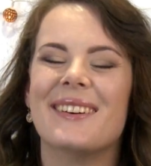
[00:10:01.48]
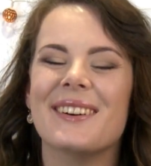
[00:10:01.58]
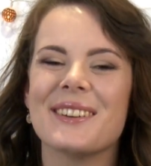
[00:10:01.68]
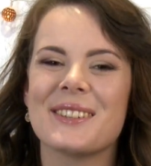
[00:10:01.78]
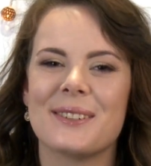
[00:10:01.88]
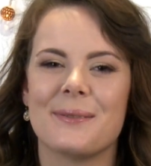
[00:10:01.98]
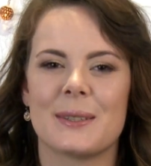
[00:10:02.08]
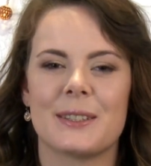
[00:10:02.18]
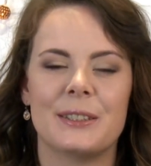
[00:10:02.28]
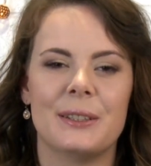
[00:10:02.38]
Awesome,
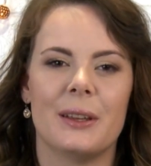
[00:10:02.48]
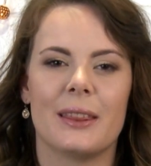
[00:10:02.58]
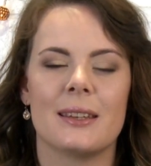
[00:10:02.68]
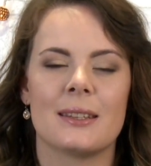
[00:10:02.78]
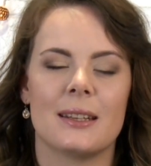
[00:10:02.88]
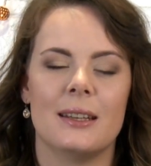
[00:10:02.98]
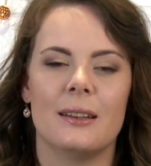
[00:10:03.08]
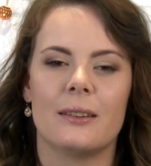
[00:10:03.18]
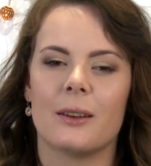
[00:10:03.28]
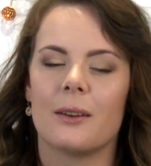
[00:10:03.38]
so this
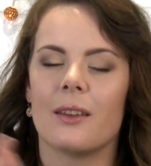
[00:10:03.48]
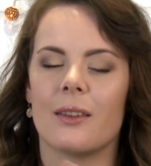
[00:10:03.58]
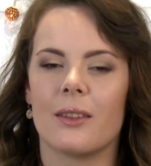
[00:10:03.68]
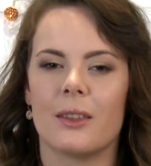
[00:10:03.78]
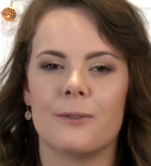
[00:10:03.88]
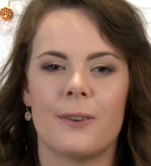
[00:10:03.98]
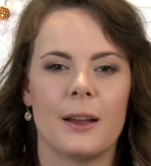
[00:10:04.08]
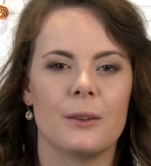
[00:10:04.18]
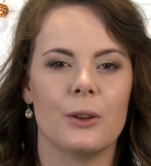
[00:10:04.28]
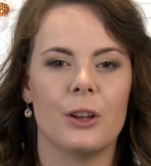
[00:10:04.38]
is the
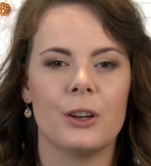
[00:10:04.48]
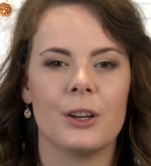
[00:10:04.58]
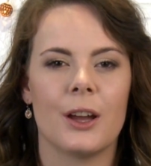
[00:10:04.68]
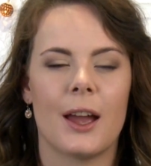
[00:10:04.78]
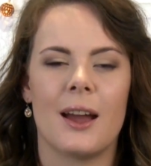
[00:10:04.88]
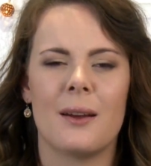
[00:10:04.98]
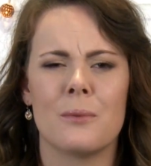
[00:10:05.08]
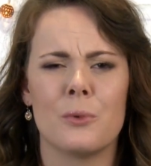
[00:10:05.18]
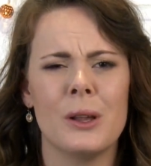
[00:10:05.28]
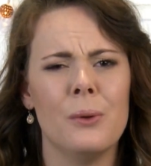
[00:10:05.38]
final look. I'm
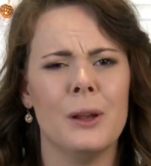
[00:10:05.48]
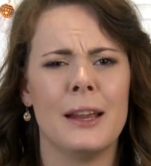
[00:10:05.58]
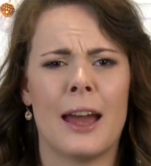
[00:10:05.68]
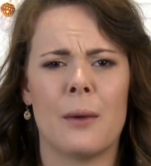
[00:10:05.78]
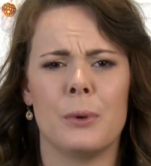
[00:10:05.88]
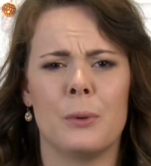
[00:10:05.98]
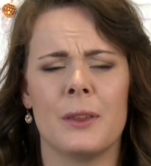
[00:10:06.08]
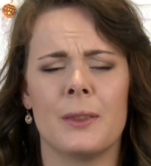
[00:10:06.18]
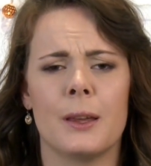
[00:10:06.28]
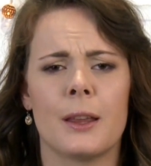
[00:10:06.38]
really happy
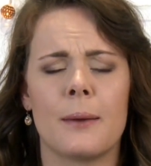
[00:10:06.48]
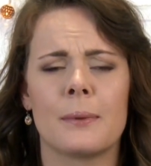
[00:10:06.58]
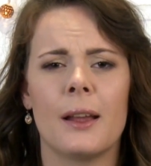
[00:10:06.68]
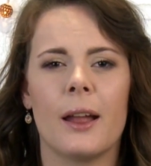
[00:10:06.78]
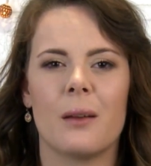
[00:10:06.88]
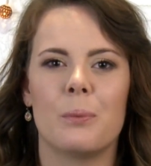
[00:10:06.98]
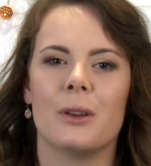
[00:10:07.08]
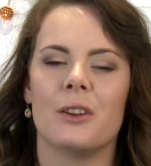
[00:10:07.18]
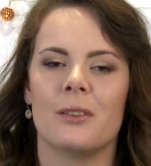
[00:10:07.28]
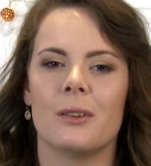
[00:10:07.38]
with it. I'm glad I put
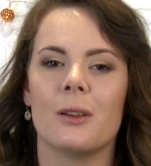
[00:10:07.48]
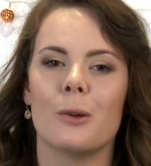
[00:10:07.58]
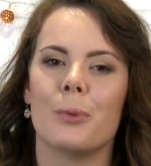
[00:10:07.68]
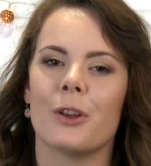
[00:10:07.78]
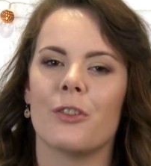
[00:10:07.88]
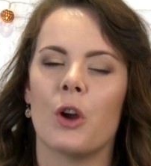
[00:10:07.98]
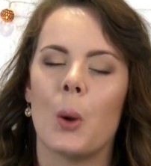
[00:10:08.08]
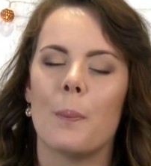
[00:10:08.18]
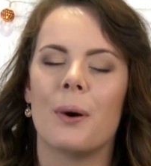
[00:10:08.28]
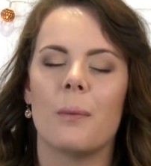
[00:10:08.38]
it just a little bit of a
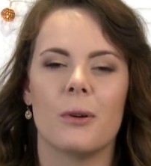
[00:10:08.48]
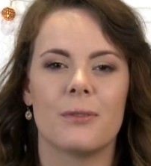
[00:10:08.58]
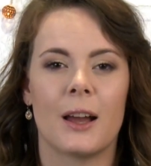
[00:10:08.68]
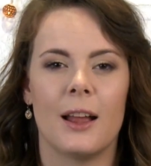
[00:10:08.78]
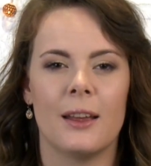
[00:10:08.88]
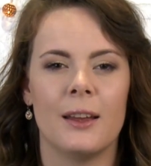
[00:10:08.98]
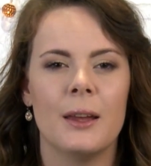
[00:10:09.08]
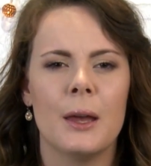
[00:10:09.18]
pop of color.